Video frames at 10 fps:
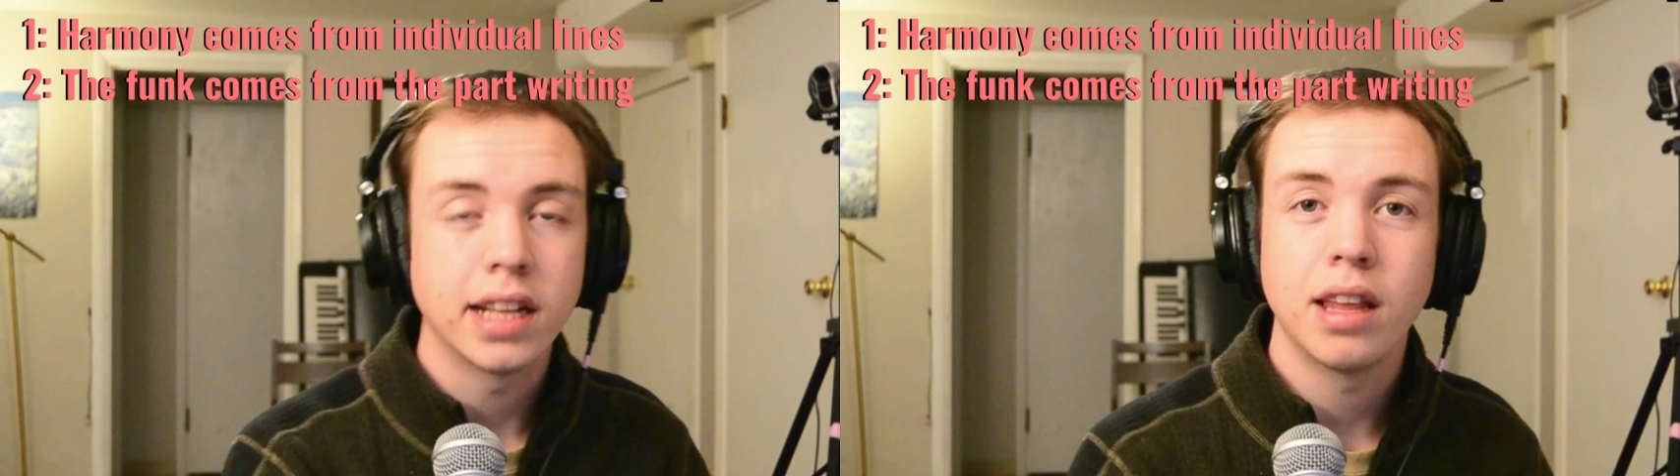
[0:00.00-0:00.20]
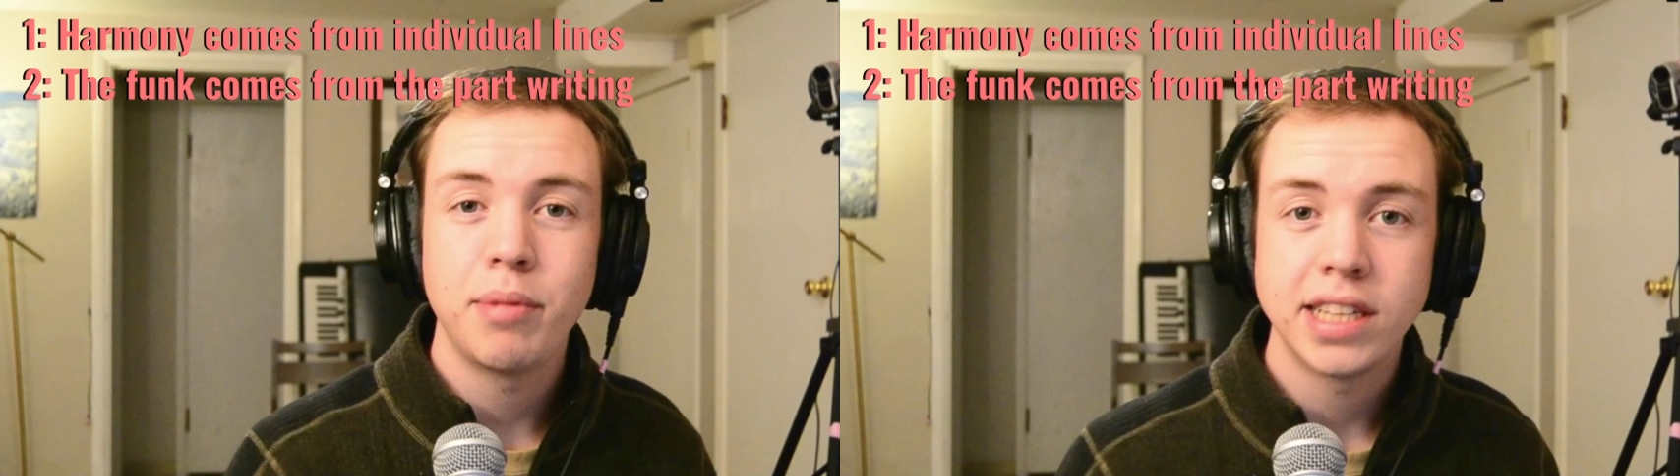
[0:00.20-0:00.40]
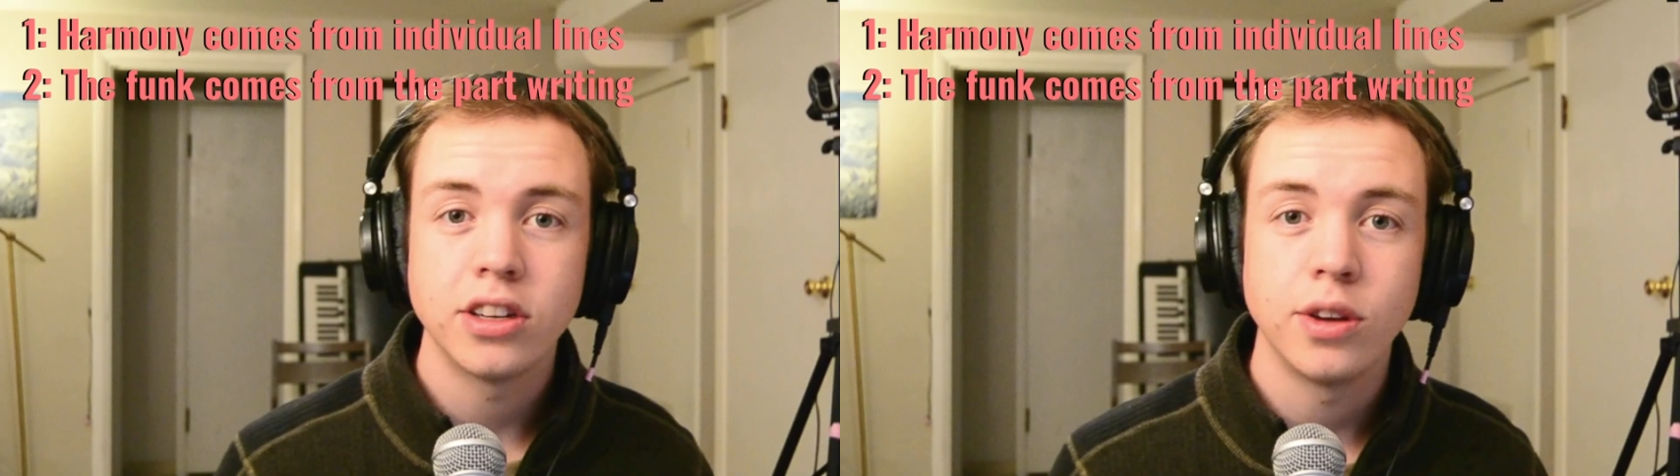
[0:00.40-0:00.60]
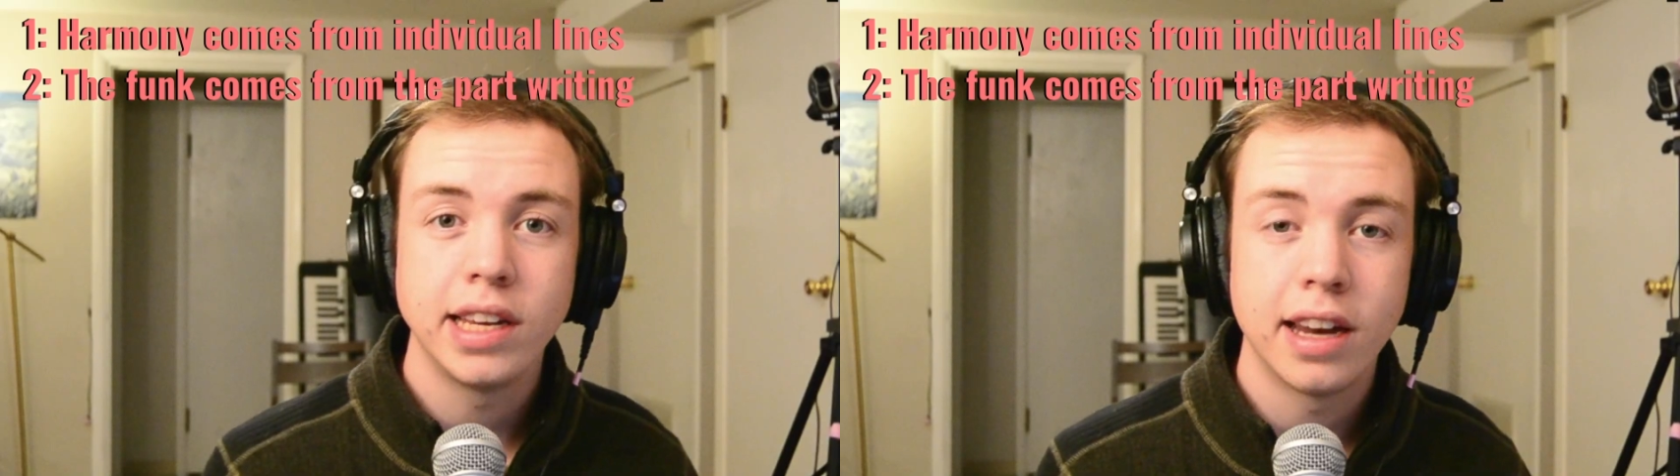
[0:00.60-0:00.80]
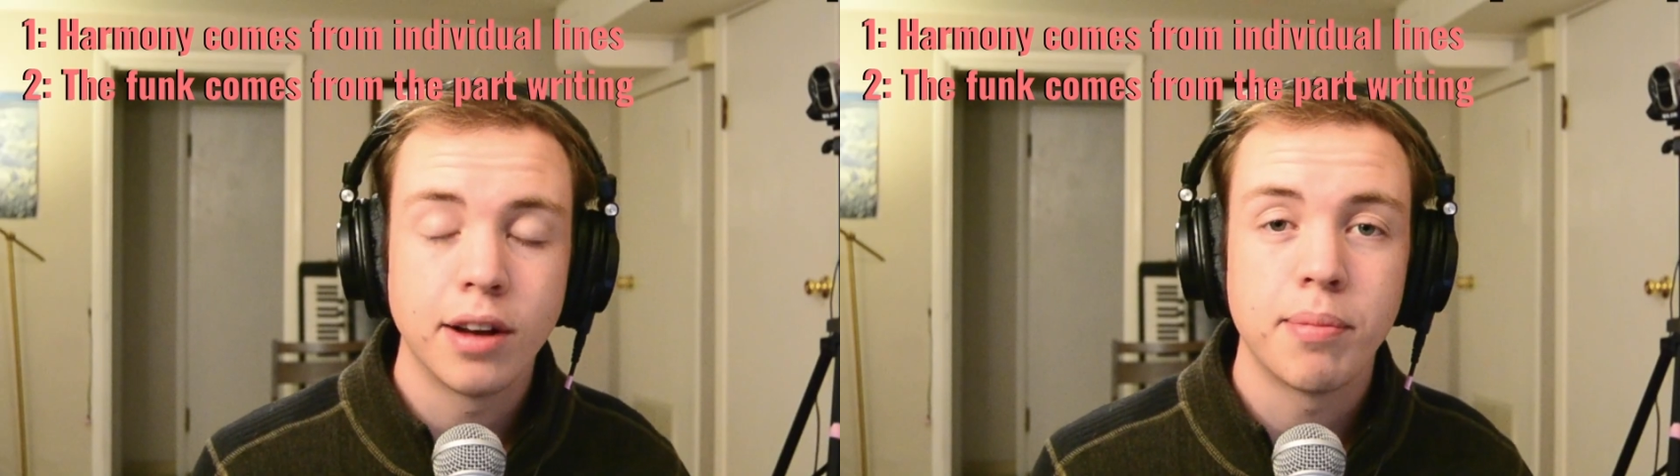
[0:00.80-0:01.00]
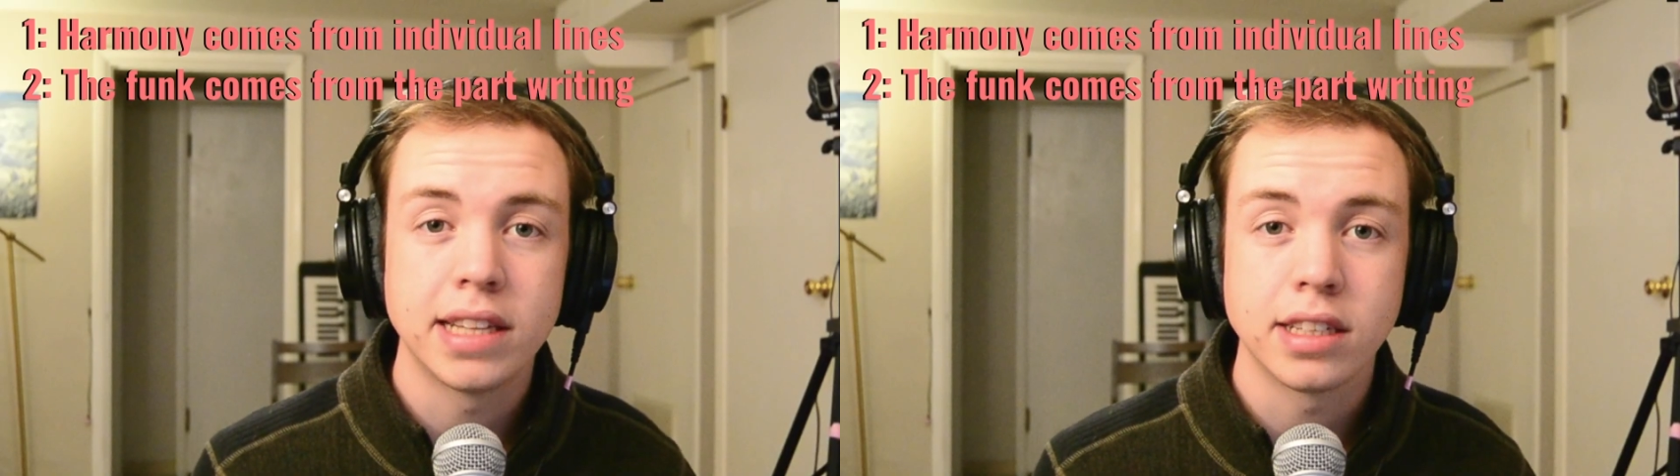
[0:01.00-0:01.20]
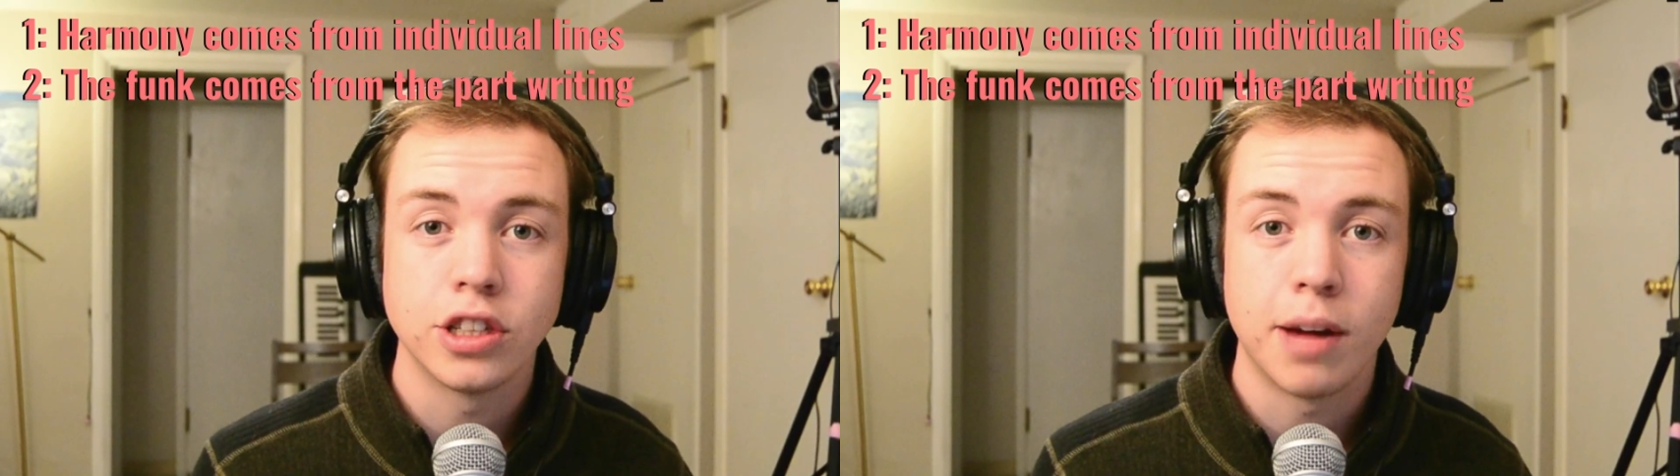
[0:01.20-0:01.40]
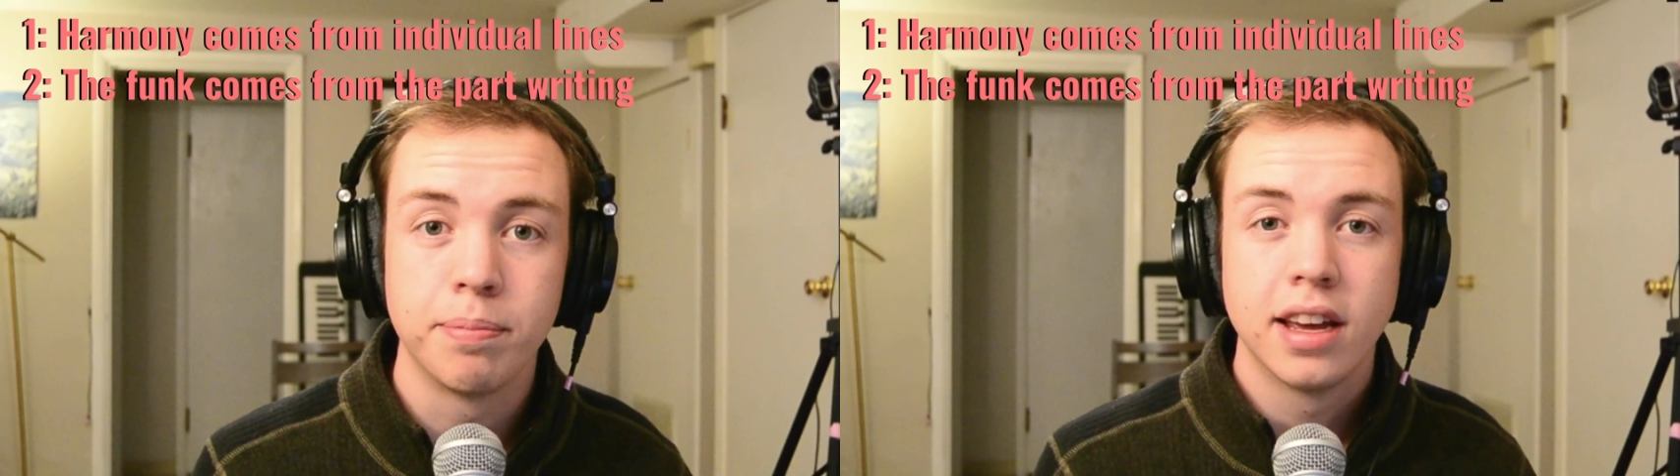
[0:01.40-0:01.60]
Let me tell you, he did an amazing
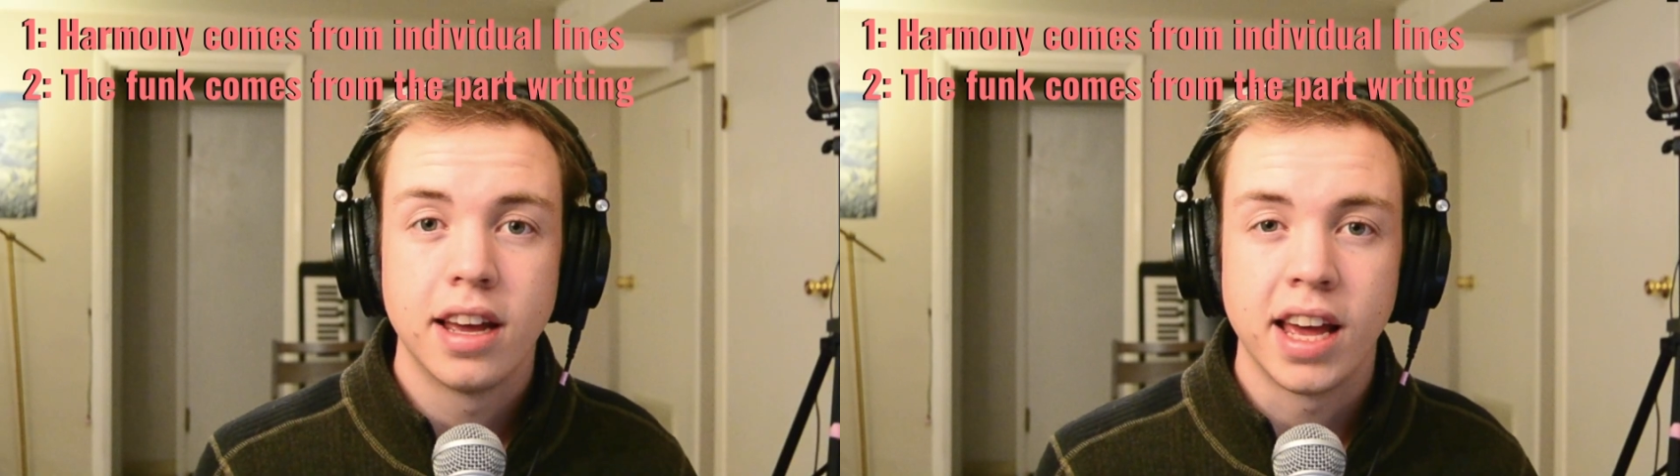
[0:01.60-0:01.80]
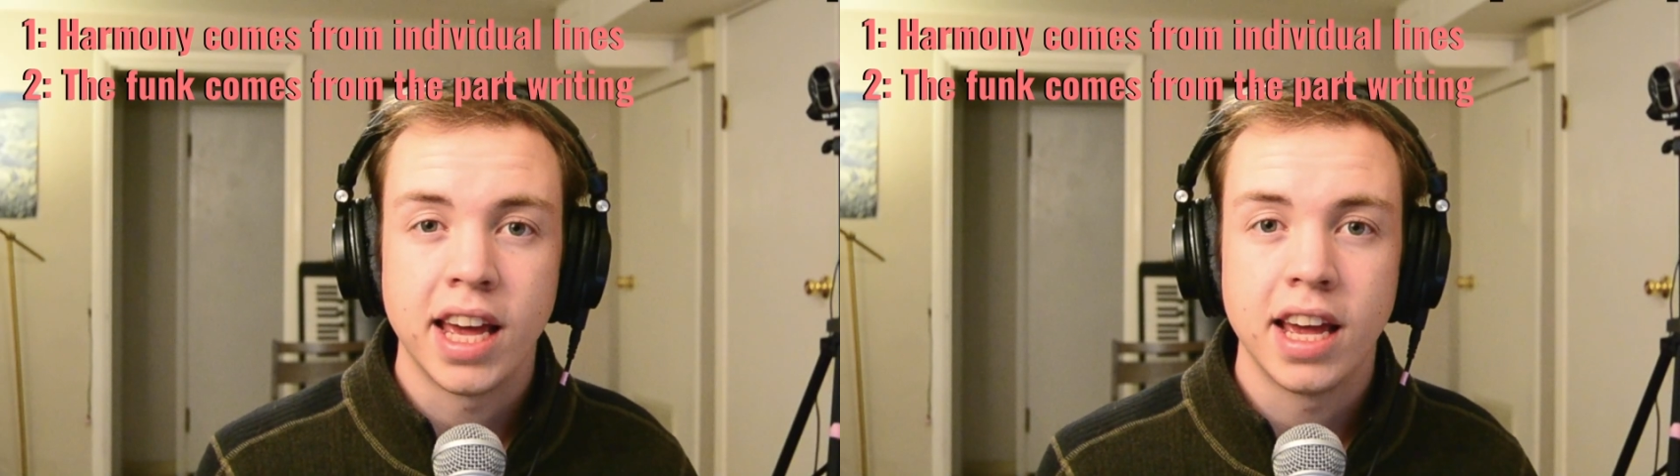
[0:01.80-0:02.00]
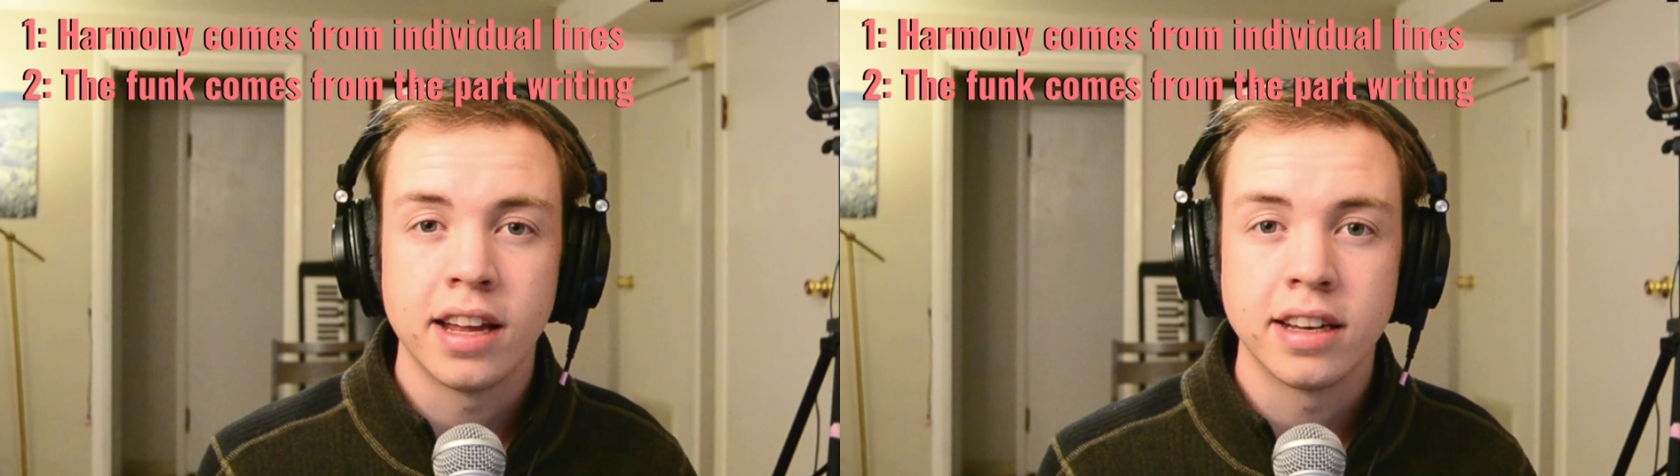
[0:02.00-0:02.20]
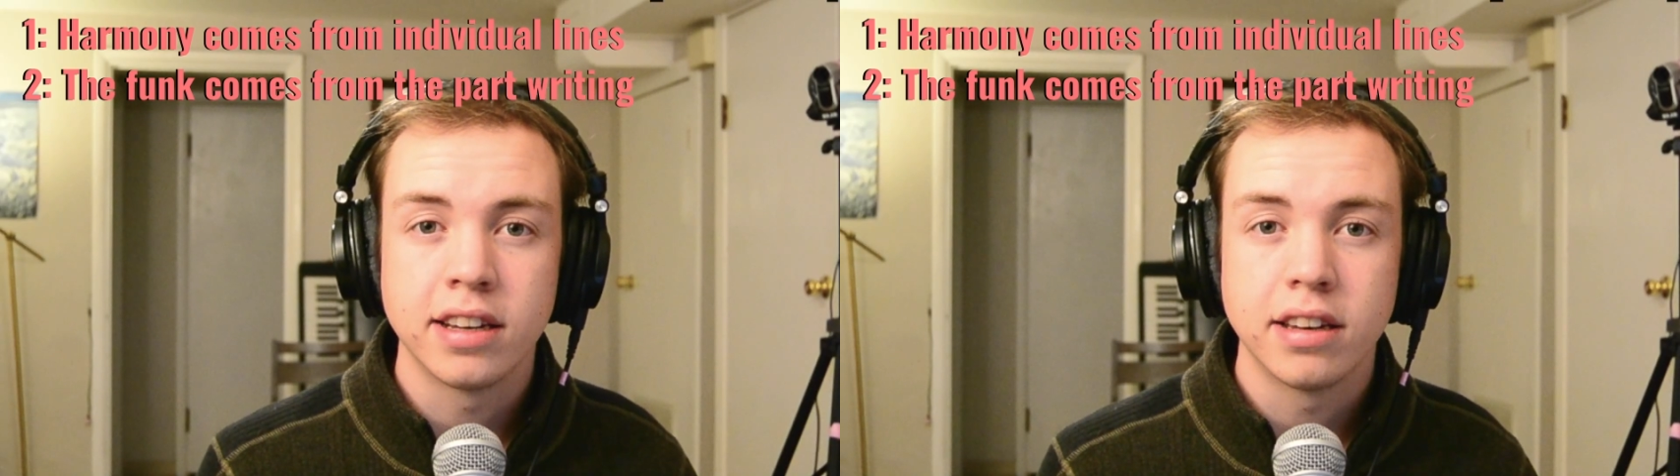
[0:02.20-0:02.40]
job. And